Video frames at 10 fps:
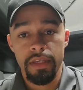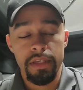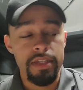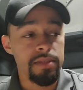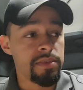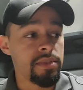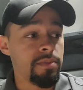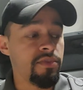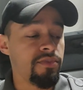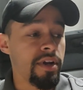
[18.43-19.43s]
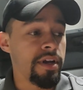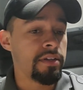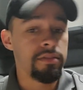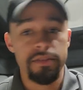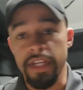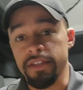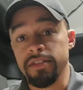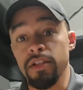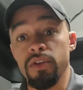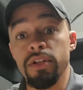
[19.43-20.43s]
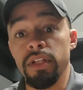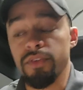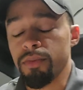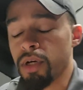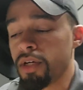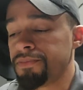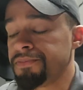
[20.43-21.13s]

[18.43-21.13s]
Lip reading: get some sleep before I take this load to deliver tomorrow.